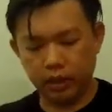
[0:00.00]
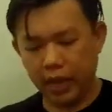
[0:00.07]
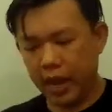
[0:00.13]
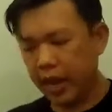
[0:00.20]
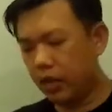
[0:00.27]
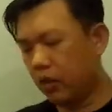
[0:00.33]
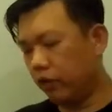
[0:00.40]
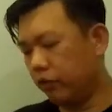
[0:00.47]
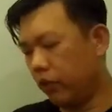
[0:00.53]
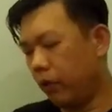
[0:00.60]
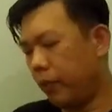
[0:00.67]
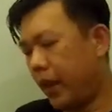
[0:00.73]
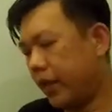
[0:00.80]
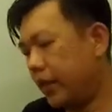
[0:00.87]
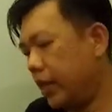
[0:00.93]
end of your
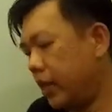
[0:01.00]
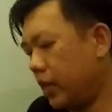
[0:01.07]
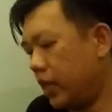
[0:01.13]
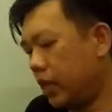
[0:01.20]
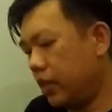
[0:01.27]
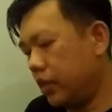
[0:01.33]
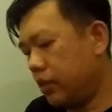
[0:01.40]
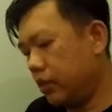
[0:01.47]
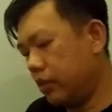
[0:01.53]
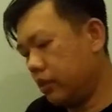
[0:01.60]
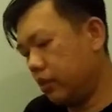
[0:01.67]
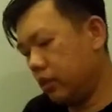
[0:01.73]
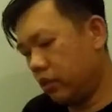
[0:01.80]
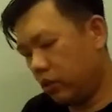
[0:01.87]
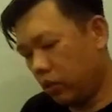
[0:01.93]
packing,
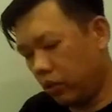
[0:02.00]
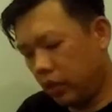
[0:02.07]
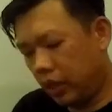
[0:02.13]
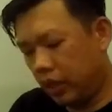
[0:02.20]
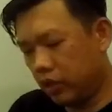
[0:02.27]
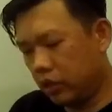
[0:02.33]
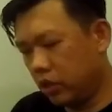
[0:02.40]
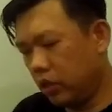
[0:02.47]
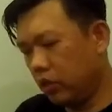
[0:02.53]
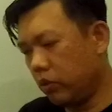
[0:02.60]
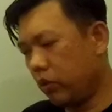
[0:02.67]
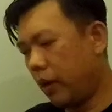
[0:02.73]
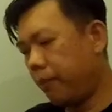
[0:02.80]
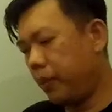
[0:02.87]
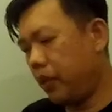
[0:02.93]
so you can actually
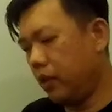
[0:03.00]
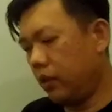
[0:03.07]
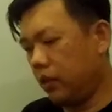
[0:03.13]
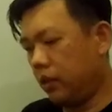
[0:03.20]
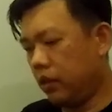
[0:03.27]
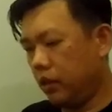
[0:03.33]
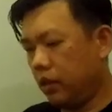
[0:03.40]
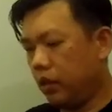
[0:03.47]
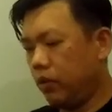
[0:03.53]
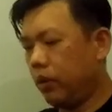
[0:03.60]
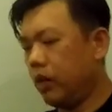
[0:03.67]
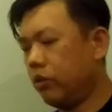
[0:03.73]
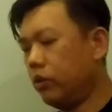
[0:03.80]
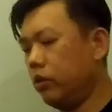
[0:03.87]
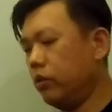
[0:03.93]
wrap it
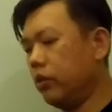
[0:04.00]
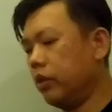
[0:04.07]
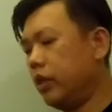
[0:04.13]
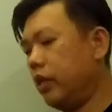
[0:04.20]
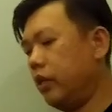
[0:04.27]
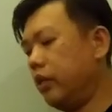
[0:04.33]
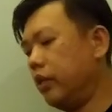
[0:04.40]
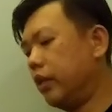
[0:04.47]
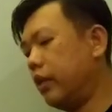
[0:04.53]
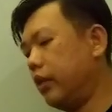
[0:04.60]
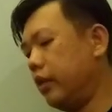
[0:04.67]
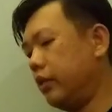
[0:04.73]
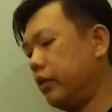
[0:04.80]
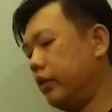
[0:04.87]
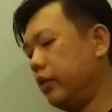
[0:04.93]
around here. Okay.
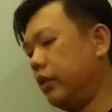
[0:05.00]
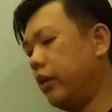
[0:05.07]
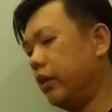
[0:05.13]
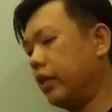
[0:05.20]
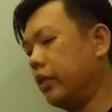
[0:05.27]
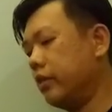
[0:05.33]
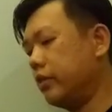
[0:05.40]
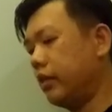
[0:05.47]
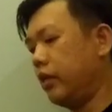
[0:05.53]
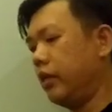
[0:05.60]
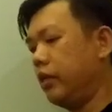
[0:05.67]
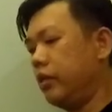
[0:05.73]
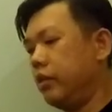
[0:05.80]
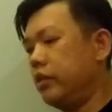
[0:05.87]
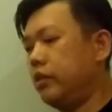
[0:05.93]
Now I can
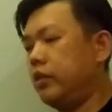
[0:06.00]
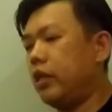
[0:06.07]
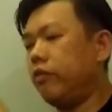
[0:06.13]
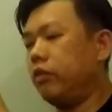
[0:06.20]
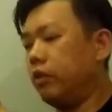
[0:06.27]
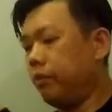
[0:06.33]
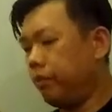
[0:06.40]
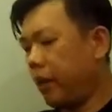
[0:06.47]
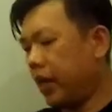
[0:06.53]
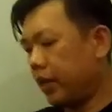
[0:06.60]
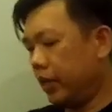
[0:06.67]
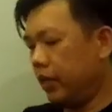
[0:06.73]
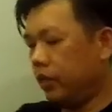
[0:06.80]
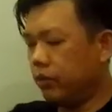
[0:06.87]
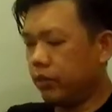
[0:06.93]
start the back
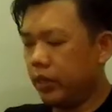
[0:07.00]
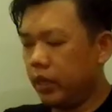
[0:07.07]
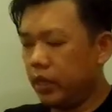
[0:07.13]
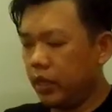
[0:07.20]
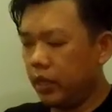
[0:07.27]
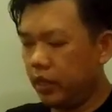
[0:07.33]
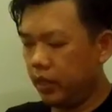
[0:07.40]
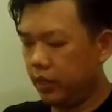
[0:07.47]
in already.